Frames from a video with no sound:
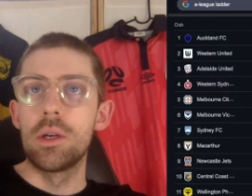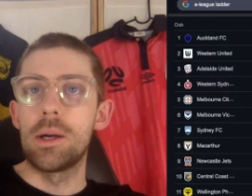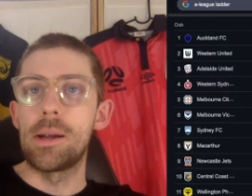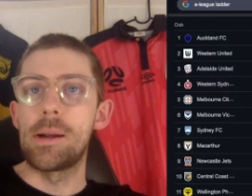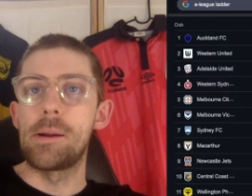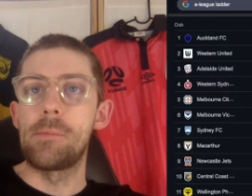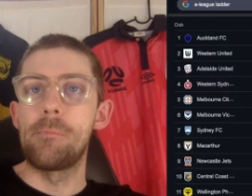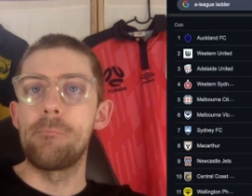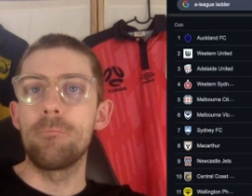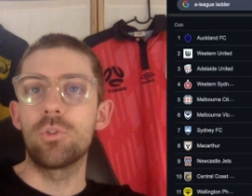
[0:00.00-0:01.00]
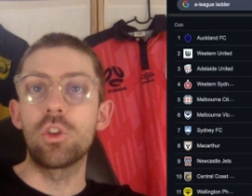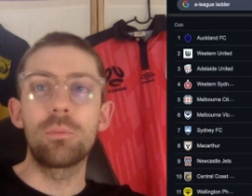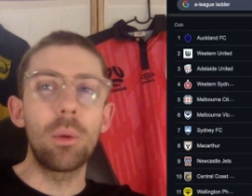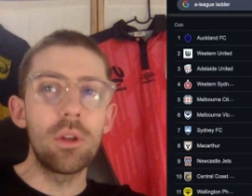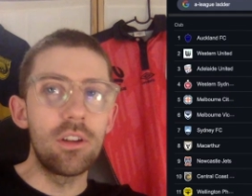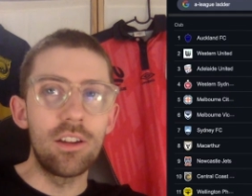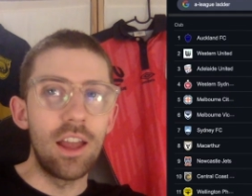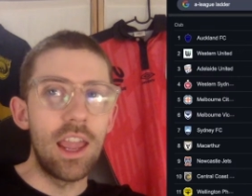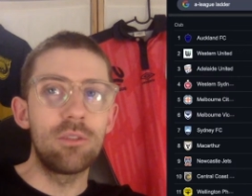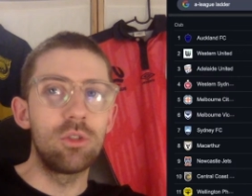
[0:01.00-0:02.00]
So there's probably a
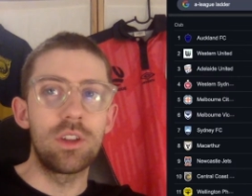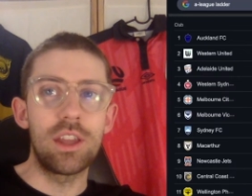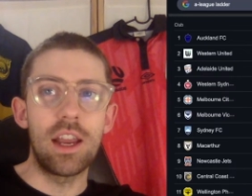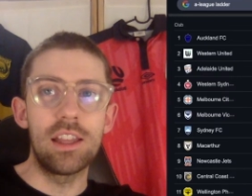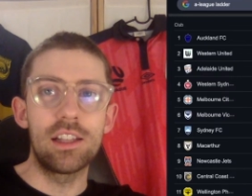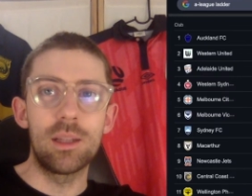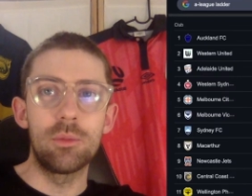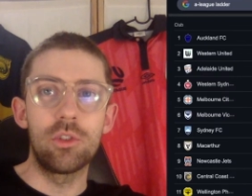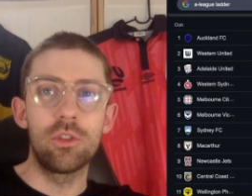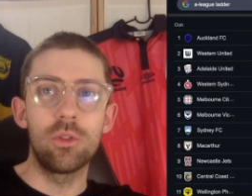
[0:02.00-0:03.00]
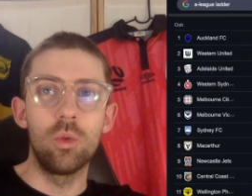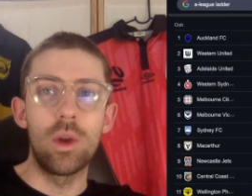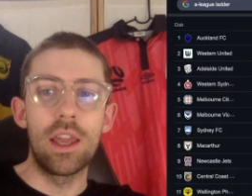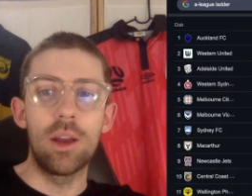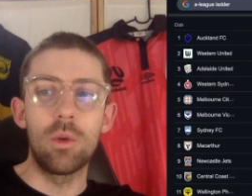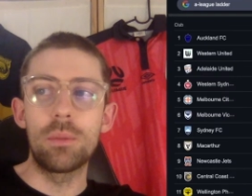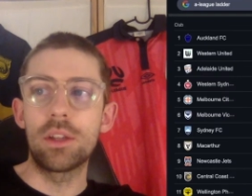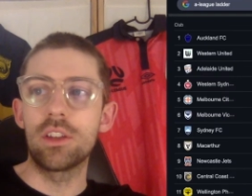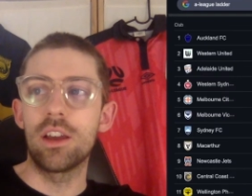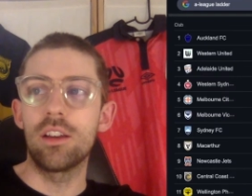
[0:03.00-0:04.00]
handful of other A-League clubs where Juan
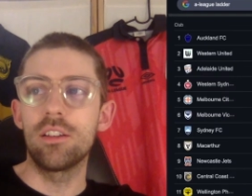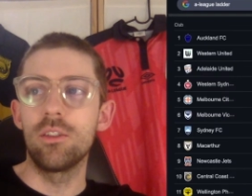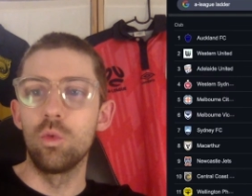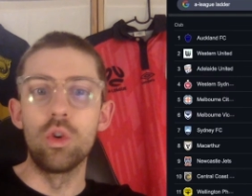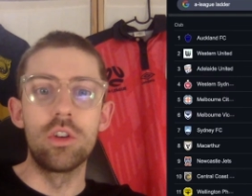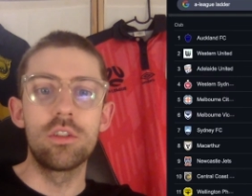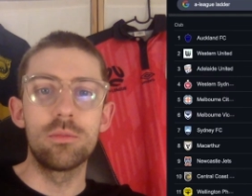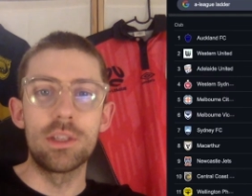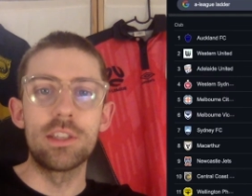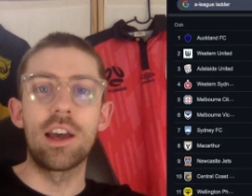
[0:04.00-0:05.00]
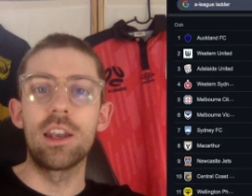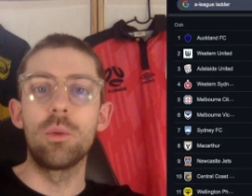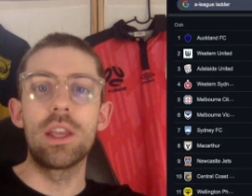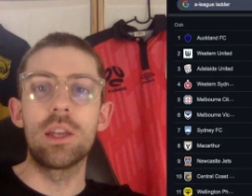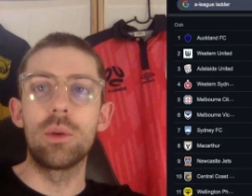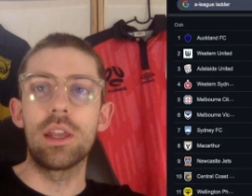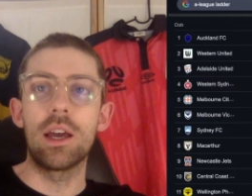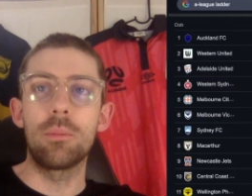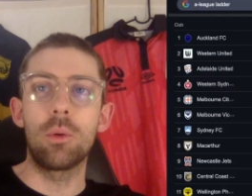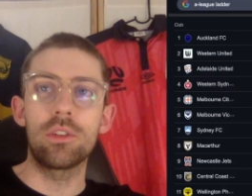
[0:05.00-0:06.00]
Mata would be starting week in, week
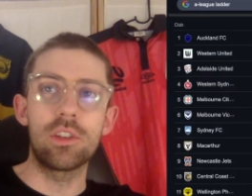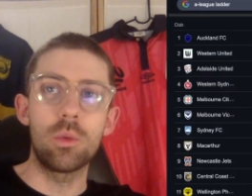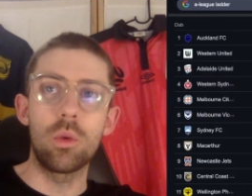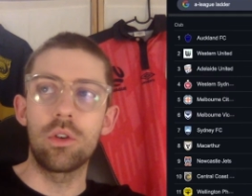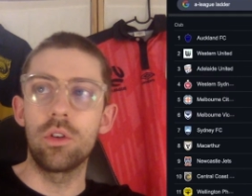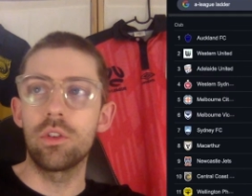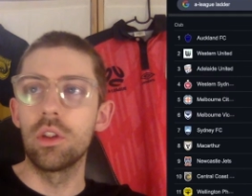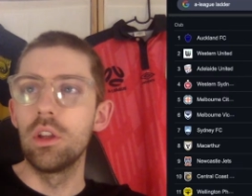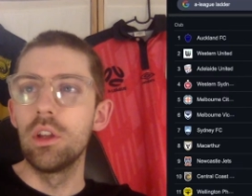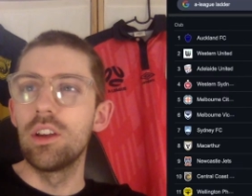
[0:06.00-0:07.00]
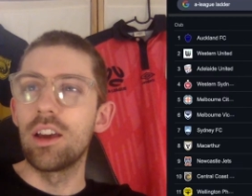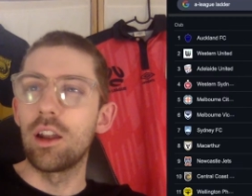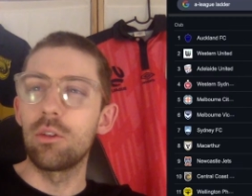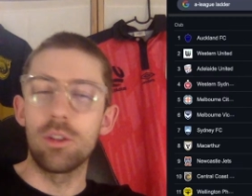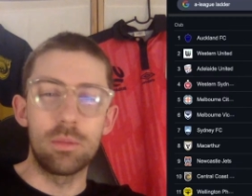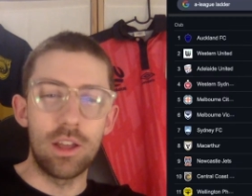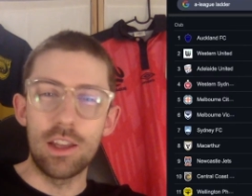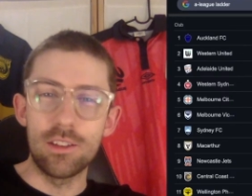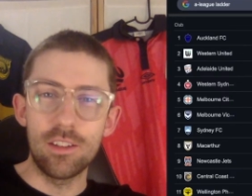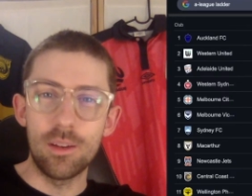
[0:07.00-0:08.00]
out. But West Sydney Wanderers, I don't really
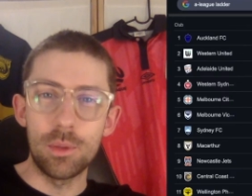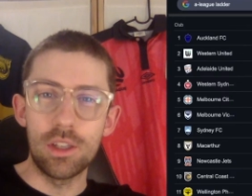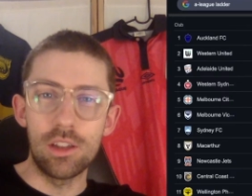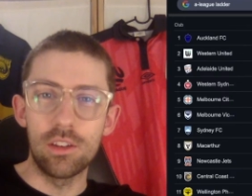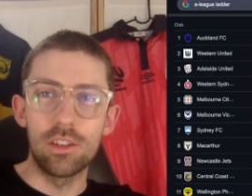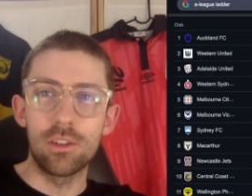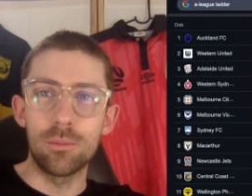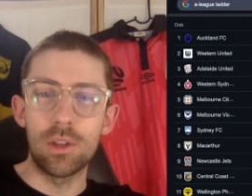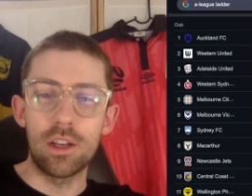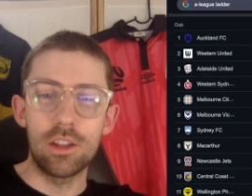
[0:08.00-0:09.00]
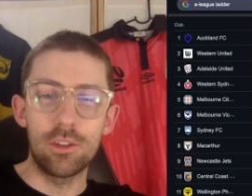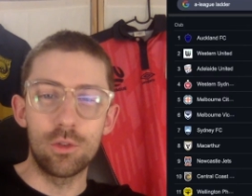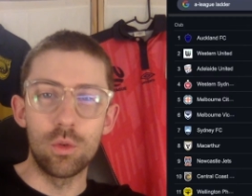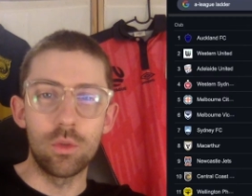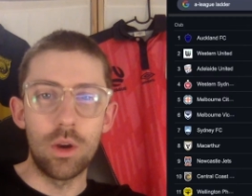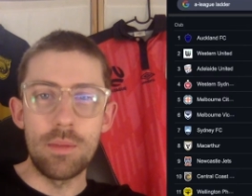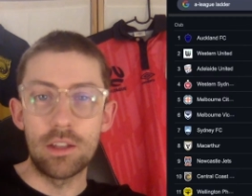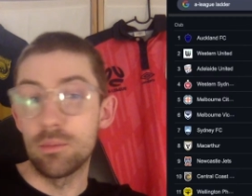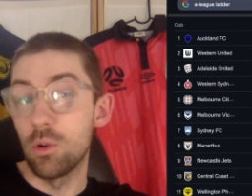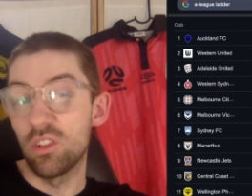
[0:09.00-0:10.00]
play a particular system that I think suits Juan
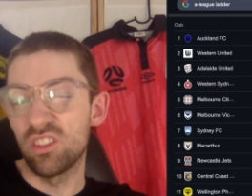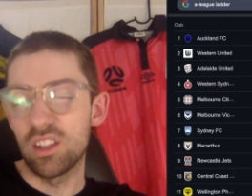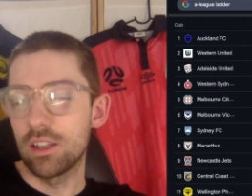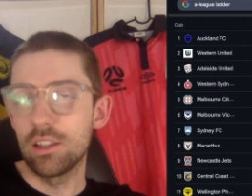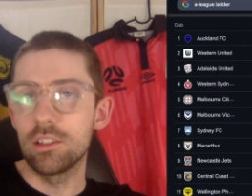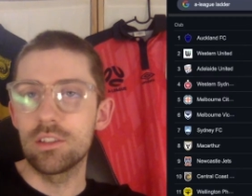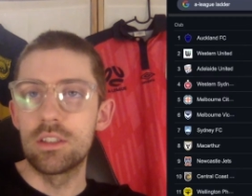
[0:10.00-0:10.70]
Mata personally, at least.